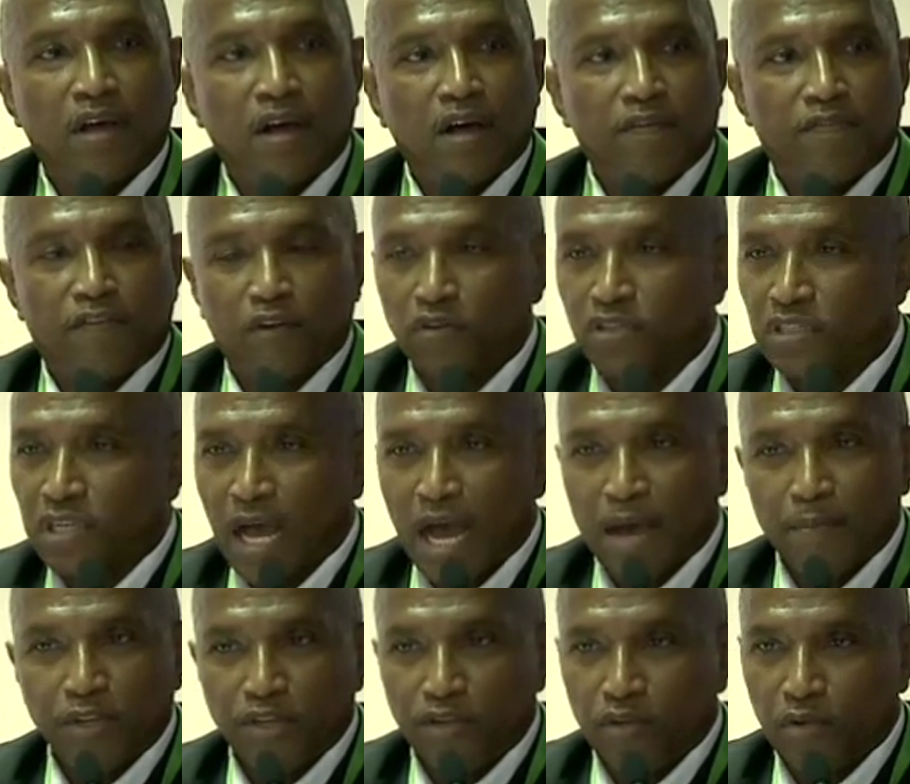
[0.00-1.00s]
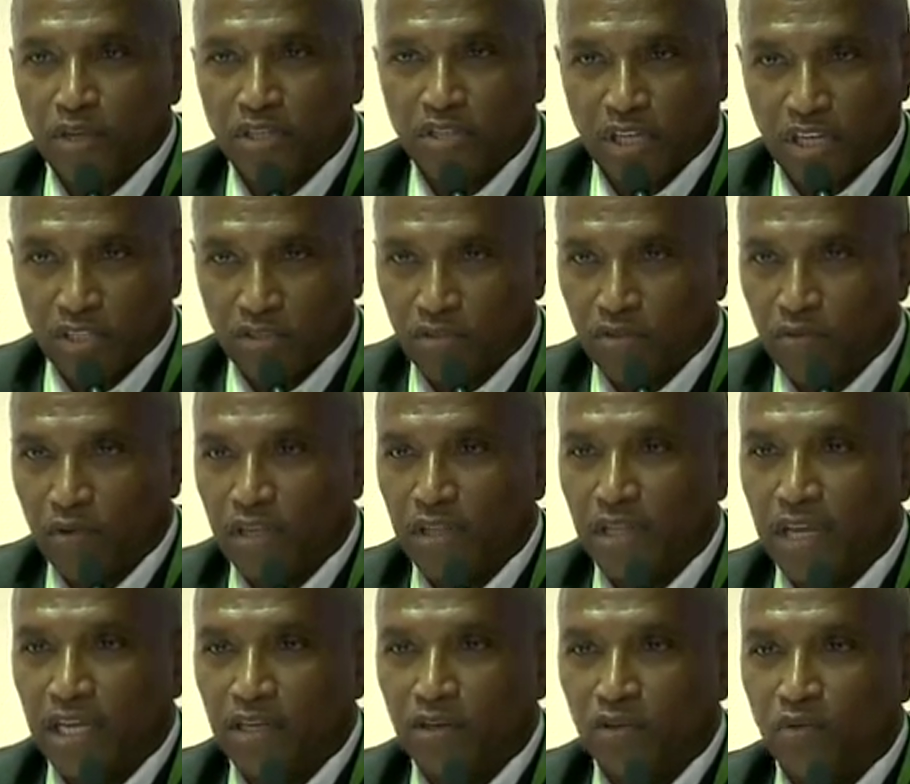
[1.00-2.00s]
First time in U.S. history,
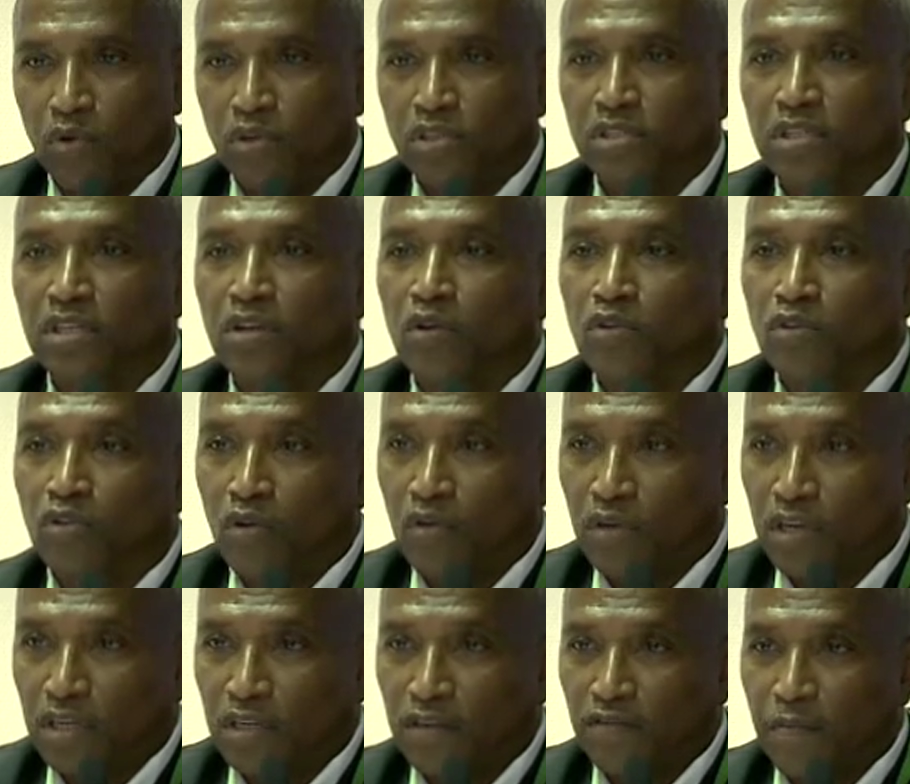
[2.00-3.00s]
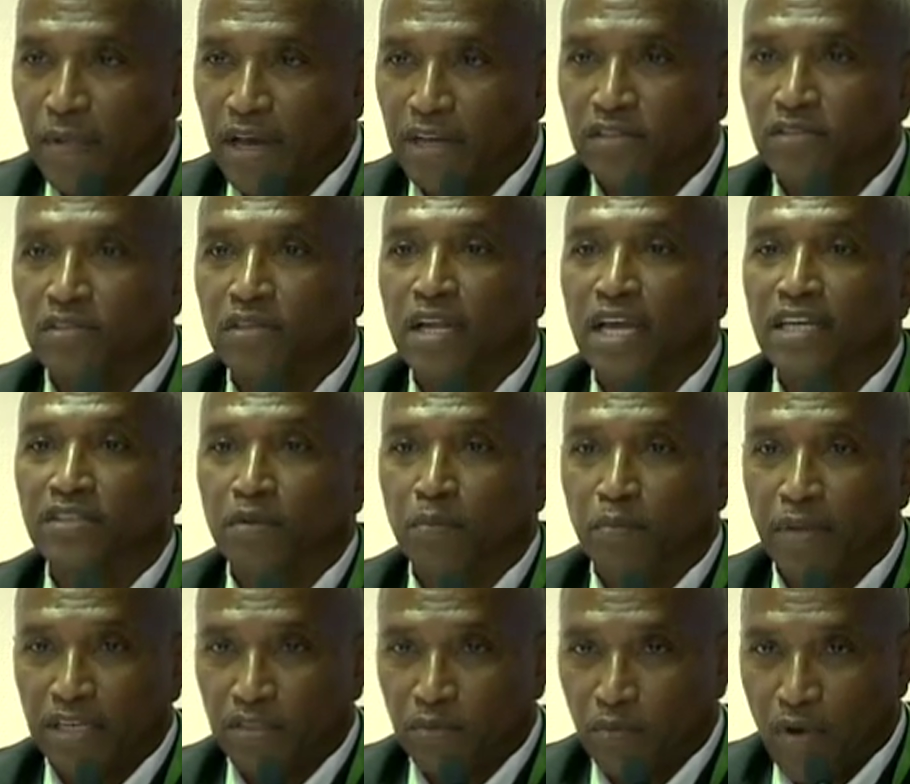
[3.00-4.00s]
they endorsed an alternative medicine as a
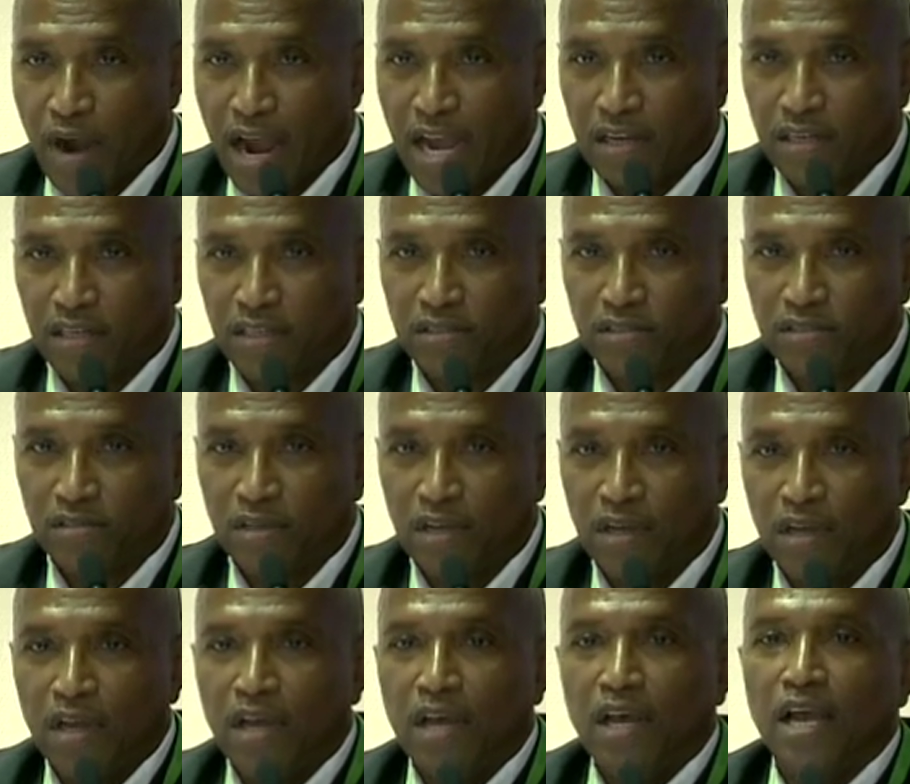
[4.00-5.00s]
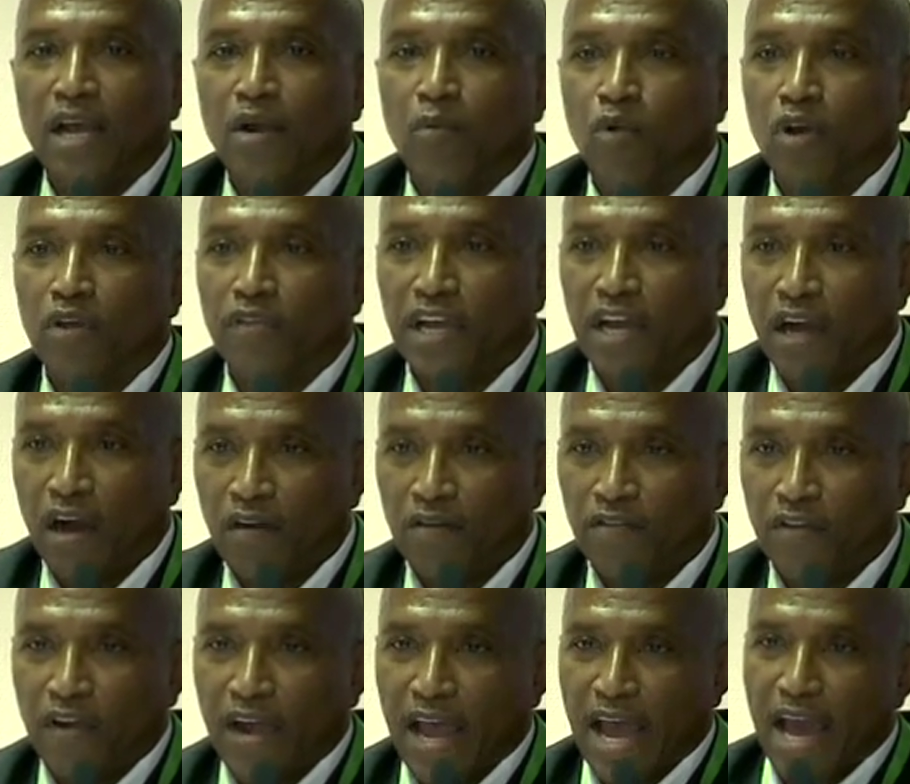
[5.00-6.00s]
best practice. And where they hung
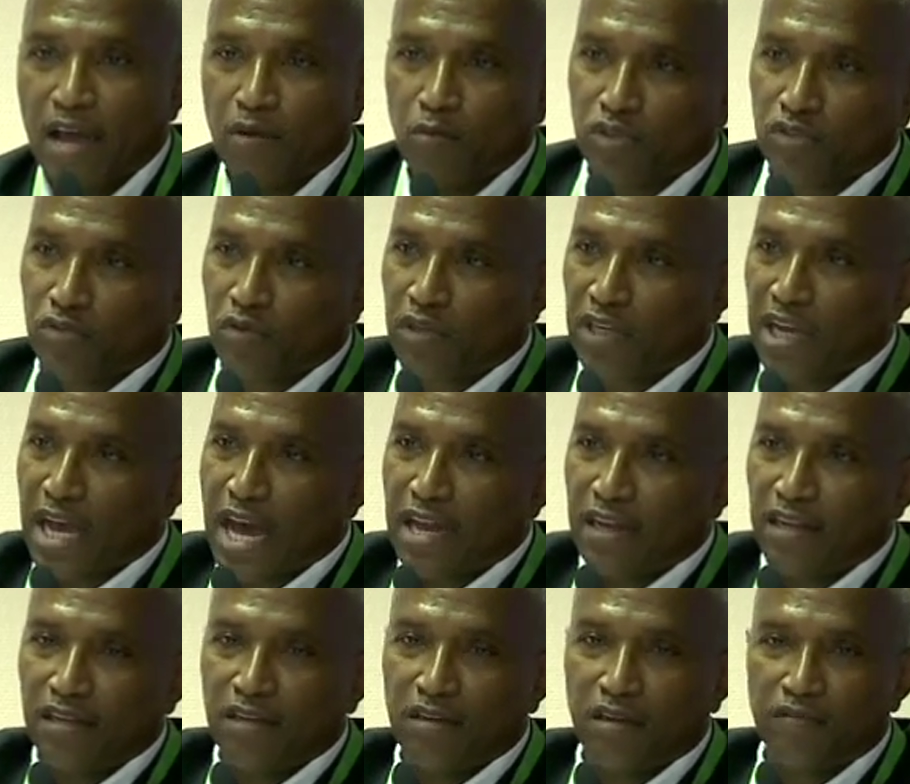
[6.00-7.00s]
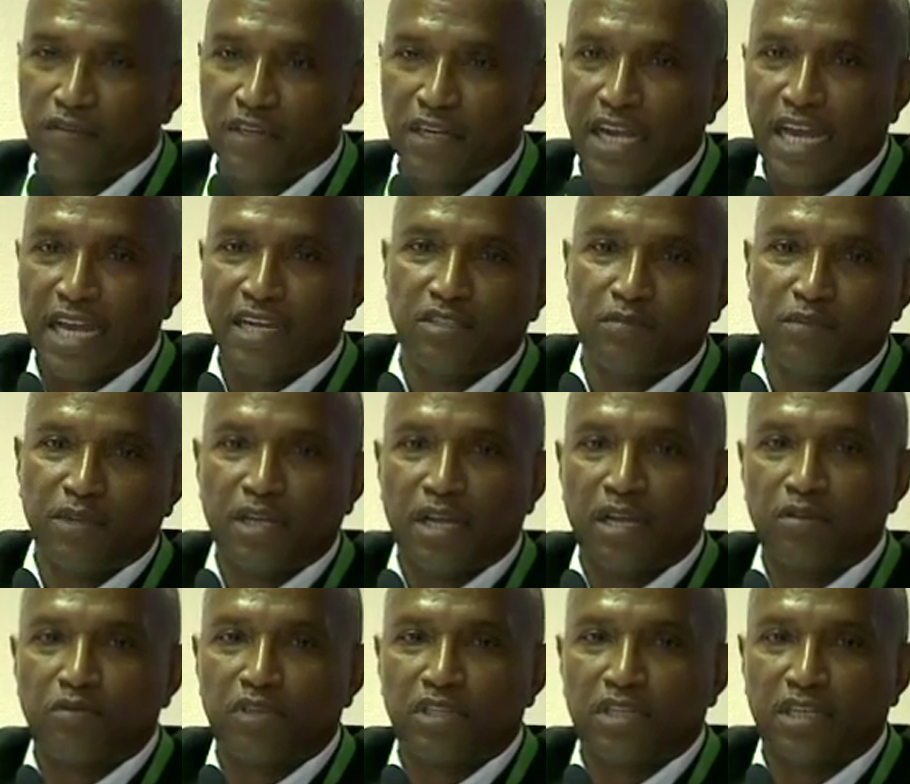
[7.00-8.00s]
their hat was on the idea of engagement
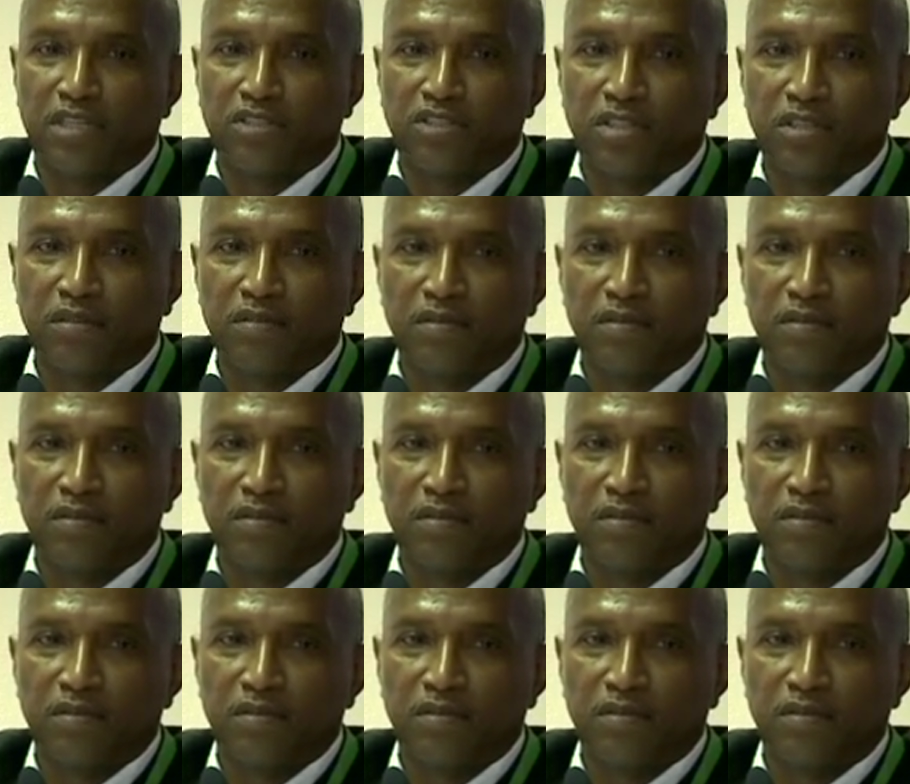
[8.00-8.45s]
and retention.